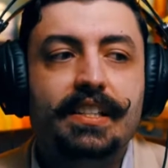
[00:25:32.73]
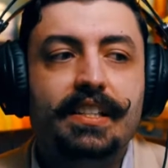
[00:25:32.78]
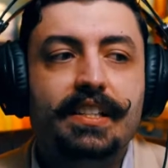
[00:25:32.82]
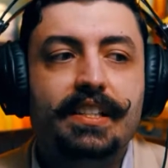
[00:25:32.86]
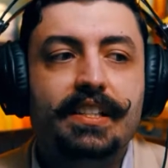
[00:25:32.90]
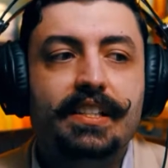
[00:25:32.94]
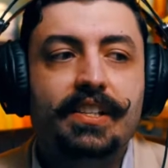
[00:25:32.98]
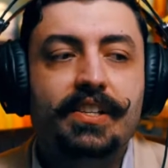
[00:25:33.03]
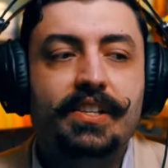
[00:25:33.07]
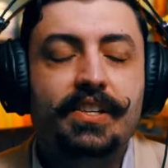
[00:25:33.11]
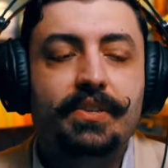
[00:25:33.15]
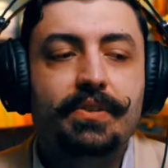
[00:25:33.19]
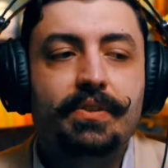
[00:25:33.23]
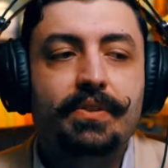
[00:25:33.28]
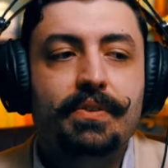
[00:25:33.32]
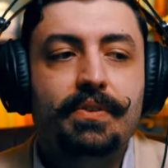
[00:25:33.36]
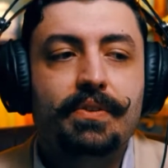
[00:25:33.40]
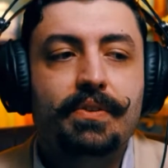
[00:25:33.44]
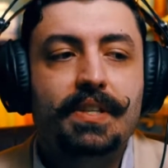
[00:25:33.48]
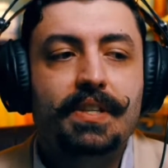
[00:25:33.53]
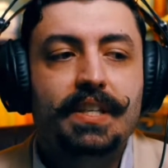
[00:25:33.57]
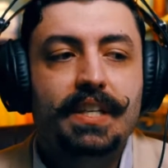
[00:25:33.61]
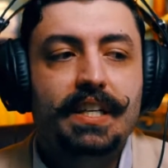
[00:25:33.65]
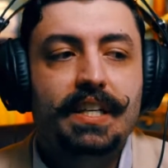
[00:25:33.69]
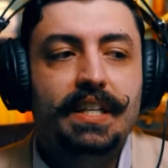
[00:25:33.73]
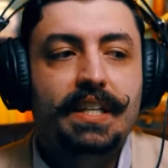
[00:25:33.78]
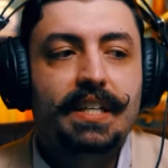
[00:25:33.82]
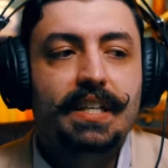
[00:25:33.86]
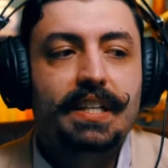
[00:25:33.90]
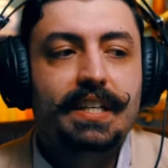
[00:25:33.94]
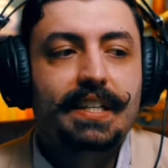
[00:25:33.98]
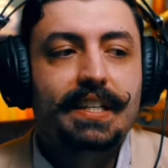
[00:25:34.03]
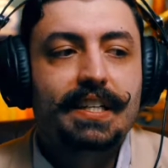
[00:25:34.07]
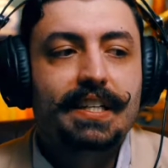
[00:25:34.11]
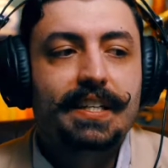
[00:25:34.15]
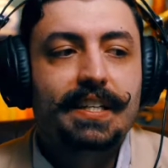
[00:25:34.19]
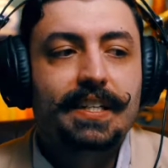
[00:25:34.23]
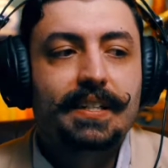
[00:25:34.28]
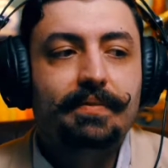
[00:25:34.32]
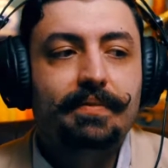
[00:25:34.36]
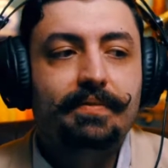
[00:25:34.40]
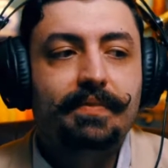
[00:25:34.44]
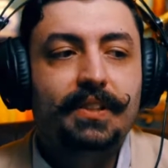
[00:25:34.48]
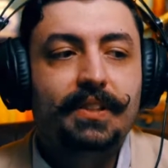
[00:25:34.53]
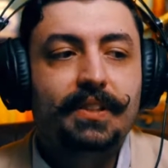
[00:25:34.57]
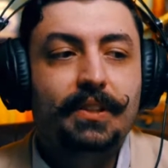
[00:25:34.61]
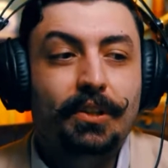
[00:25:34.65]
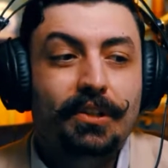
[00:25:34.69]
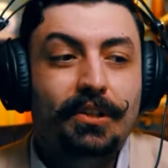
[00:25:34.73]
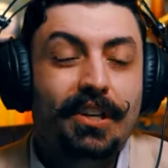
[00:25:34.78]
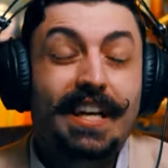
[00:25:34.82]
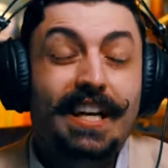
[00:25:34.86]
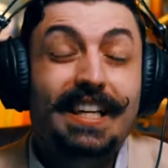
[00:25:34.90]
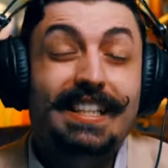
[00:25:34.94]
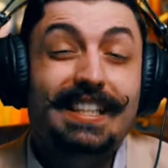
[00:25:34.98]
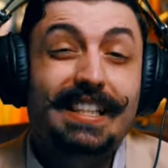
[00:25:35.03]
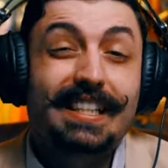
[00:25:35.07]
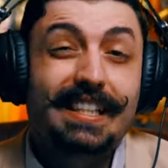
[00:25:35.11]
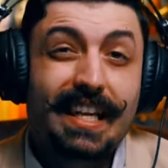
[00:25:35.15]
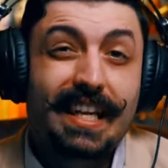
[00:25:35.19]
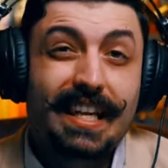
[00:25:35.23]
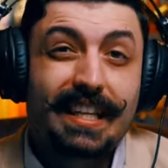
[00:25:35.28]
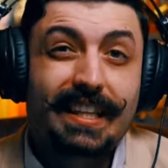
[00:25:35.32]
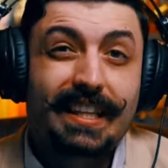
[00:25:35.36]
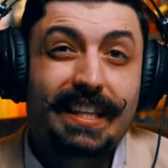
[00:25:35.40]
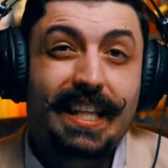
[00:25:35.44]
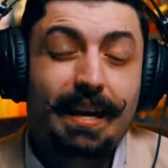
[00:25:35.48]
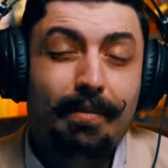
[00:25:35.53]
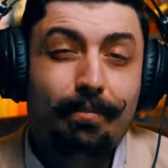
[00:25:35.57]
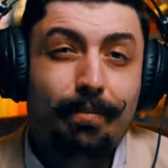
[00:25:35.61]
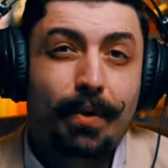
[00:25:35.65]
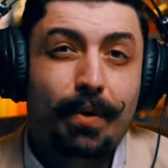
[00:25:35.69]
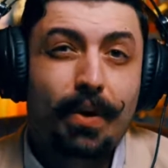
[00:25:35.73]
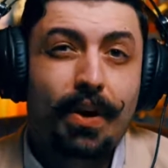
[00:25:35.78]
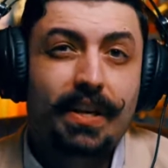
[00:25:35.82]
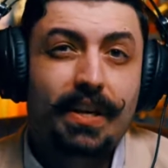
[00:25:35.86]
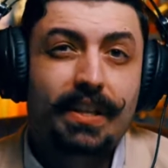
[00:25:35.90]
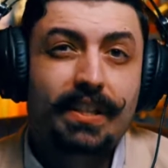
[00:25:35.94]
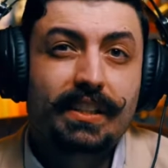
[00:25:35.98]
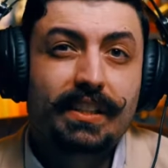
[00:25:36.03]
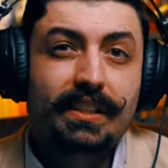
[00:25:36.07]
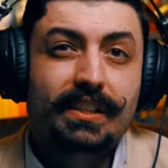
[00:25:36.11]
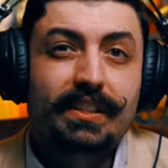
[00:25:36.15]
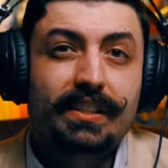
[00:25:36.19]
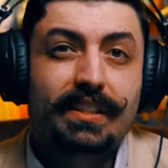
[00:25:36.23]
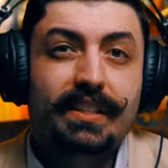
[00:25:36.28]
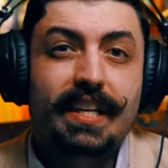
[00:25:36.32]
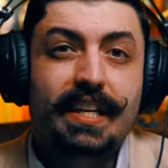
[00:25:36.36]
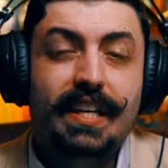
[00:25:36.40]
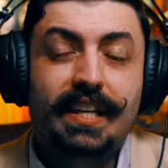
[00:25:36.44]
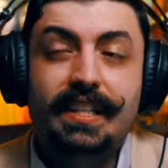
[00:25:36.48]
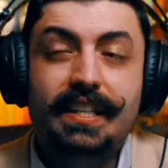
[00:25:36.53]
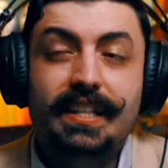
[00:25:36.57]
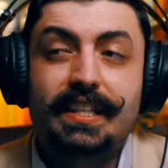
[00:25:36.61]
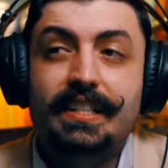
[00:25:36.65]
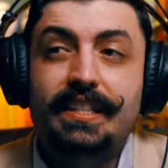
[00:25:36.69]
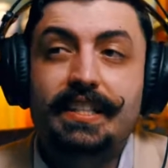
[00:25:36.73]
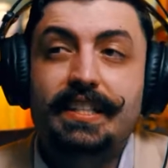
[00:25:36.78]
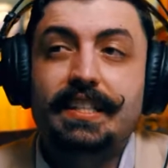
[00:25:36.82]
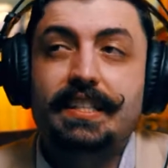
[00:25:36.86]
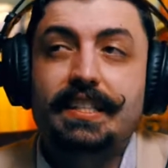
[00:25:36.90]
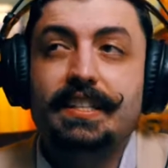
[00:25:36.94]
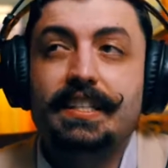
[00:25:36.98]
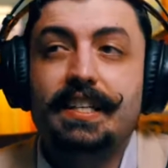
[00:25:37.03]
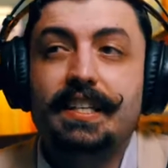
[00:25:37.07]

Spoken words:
you try to take that product that is,